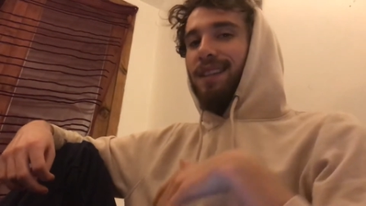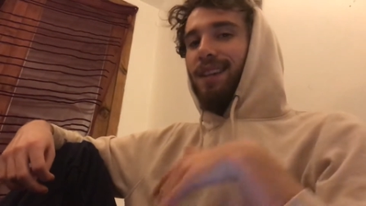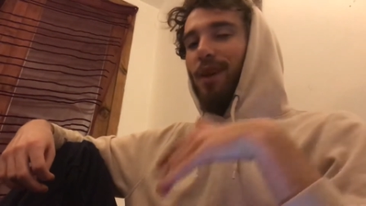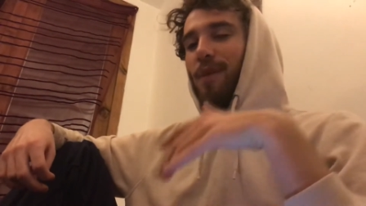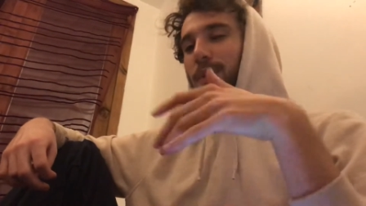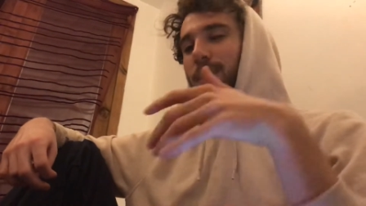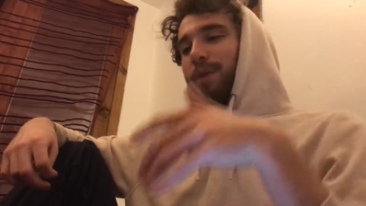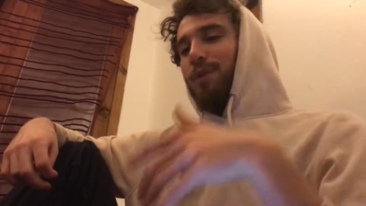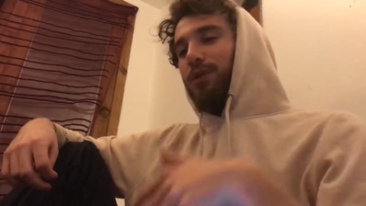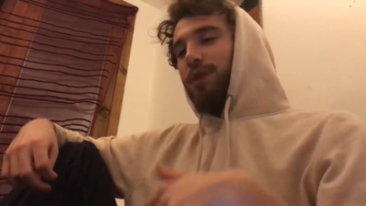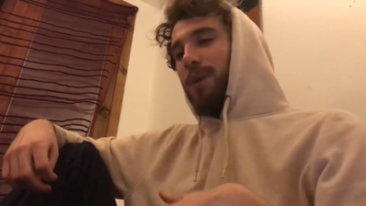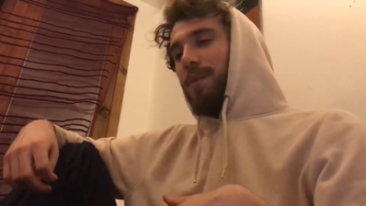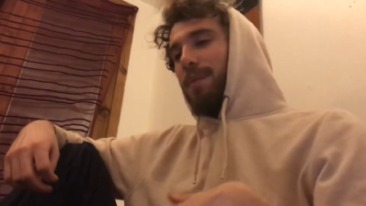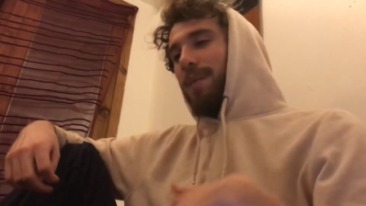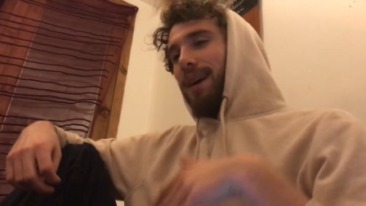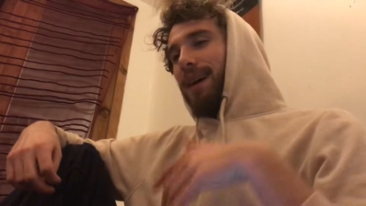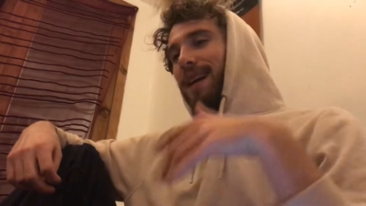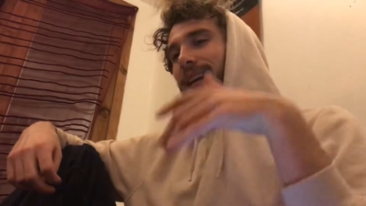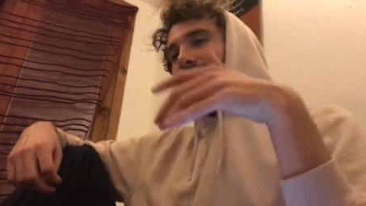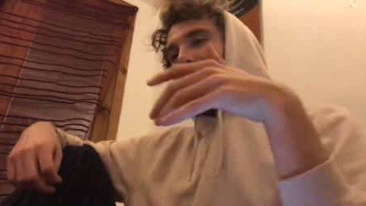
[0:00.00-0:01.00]
Going from
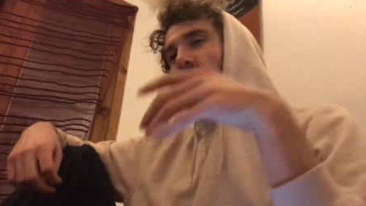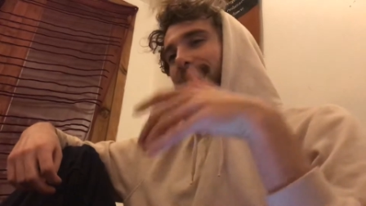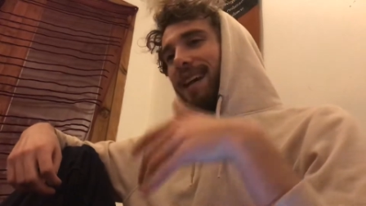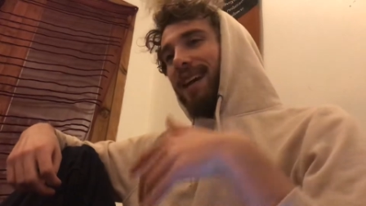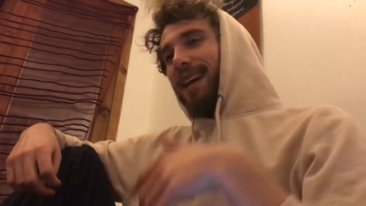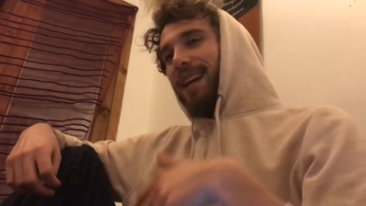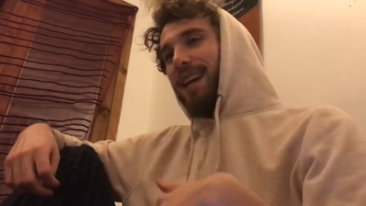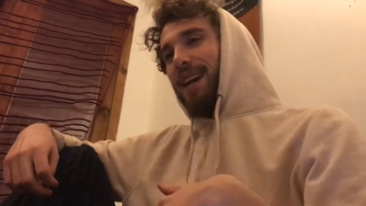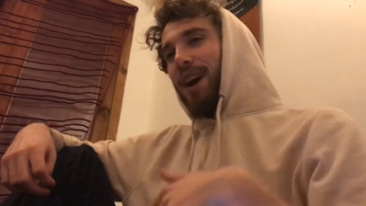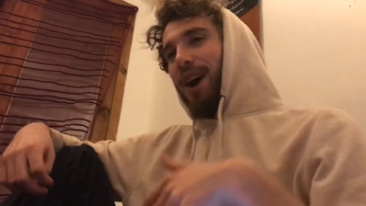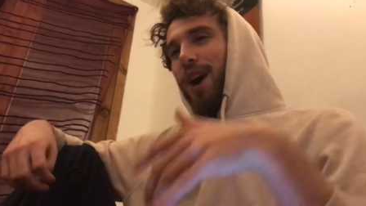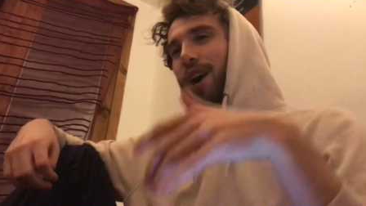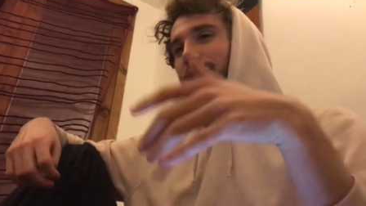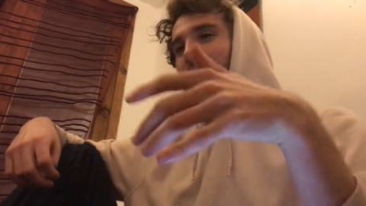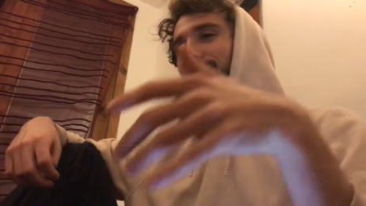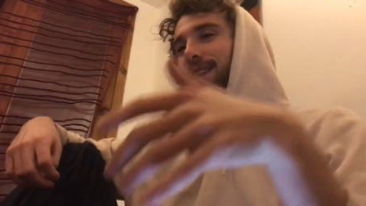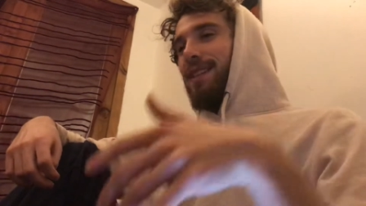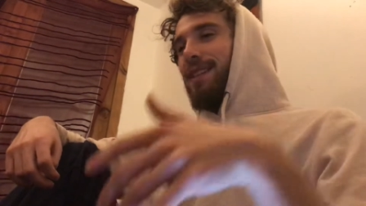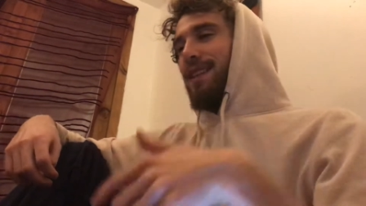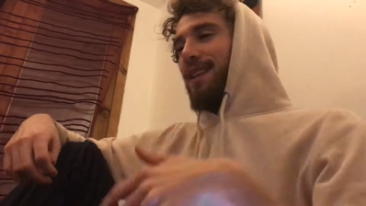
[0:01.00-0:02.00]
and can I get a
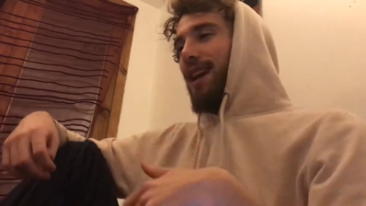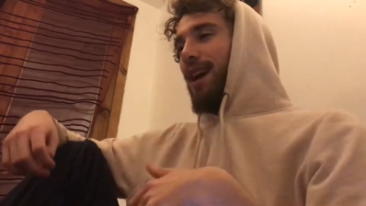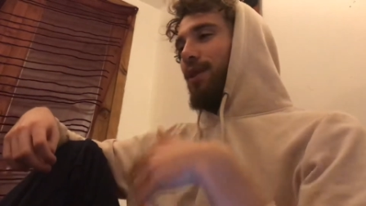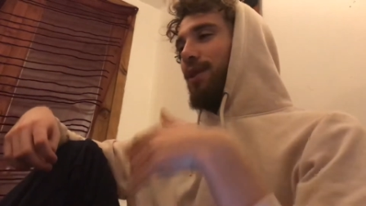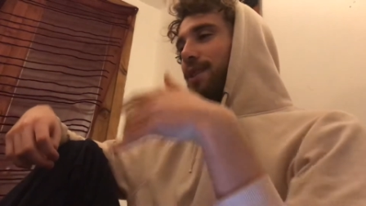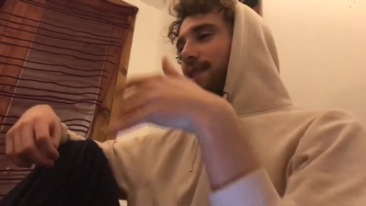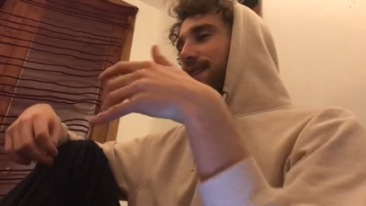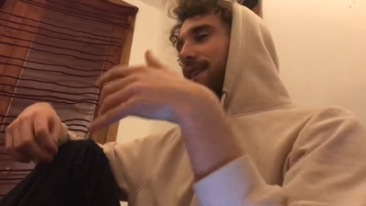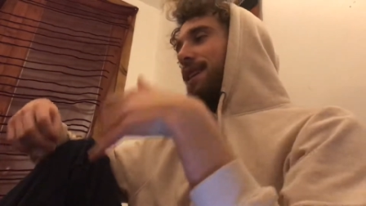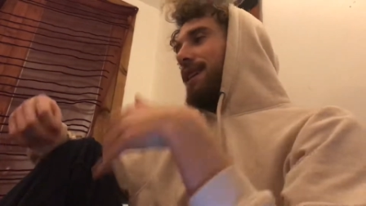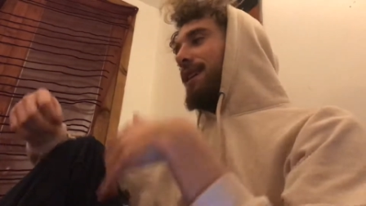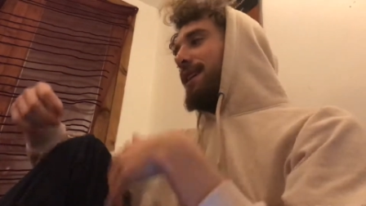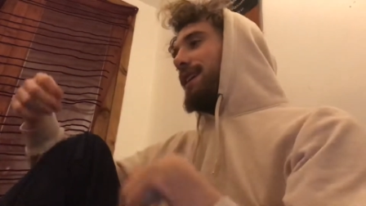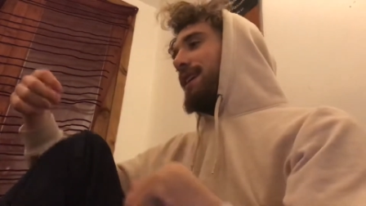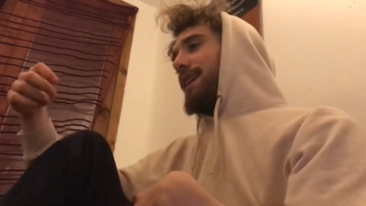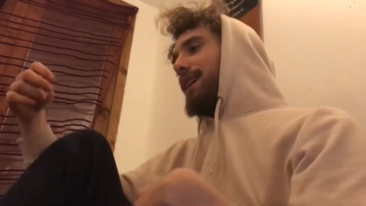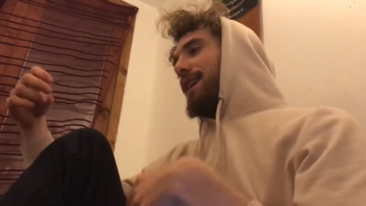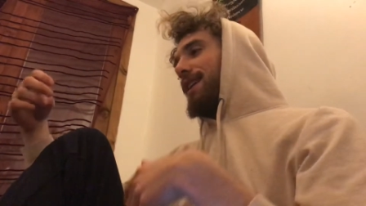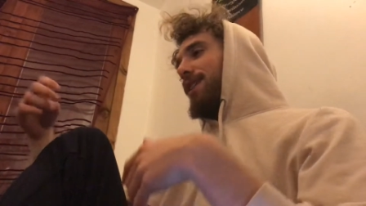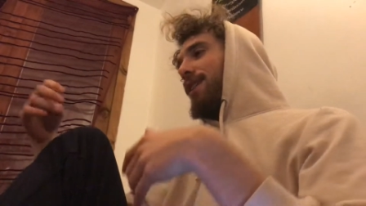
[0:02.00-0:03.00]
hug to now sitting
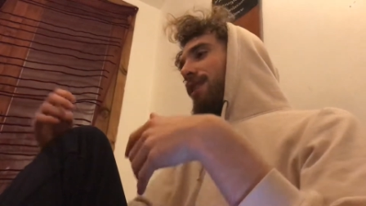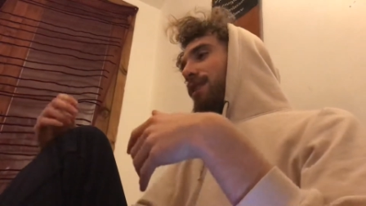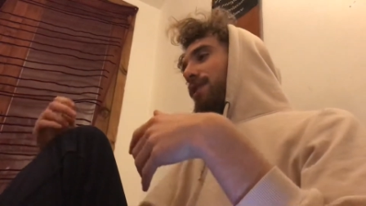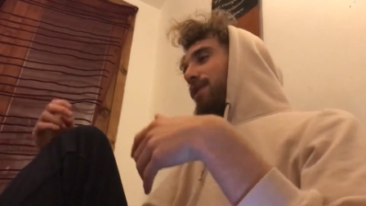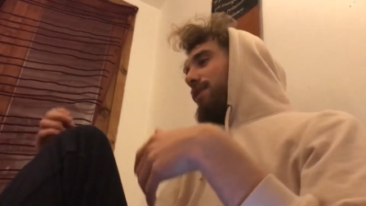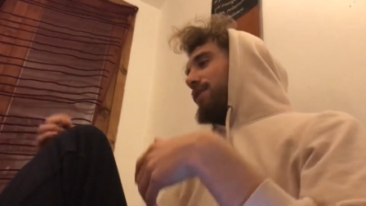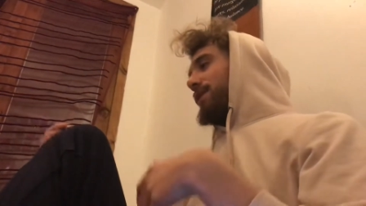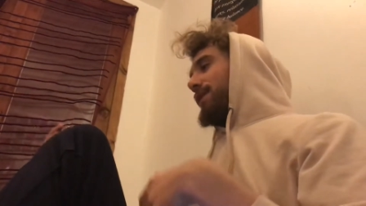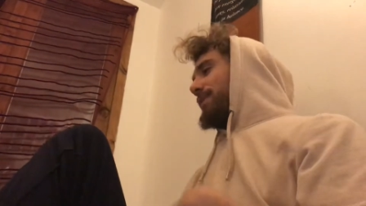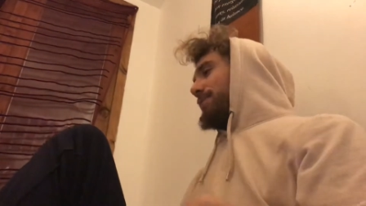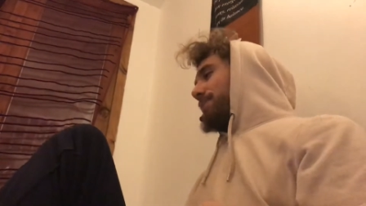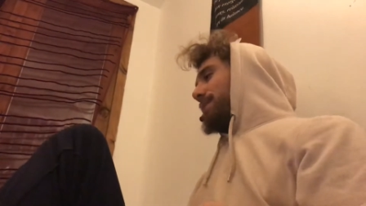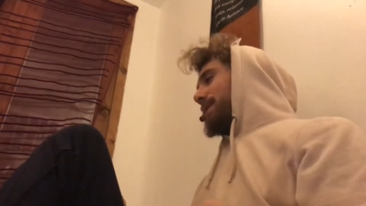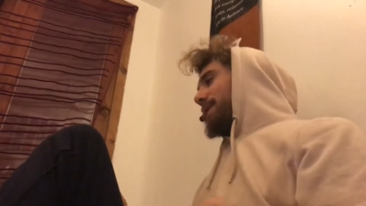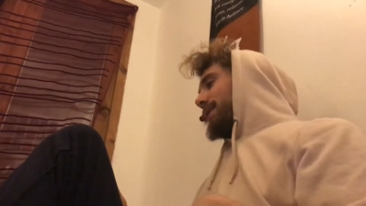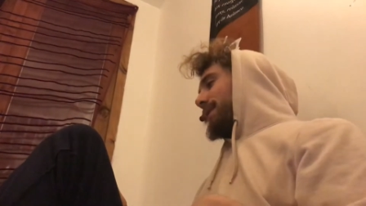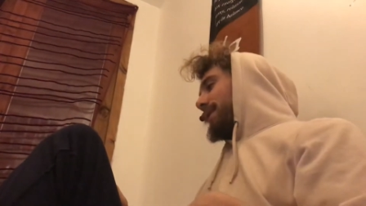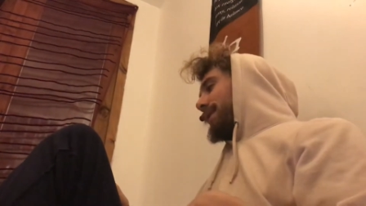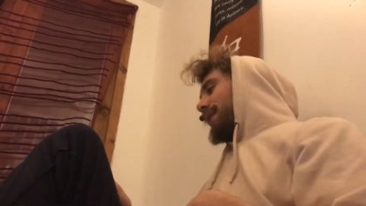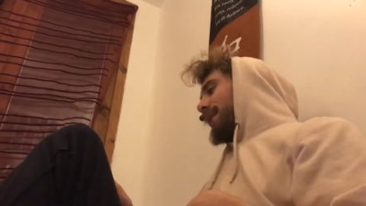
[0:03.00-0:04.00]
here on a
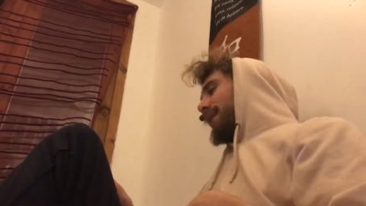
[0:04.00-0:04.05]
flipping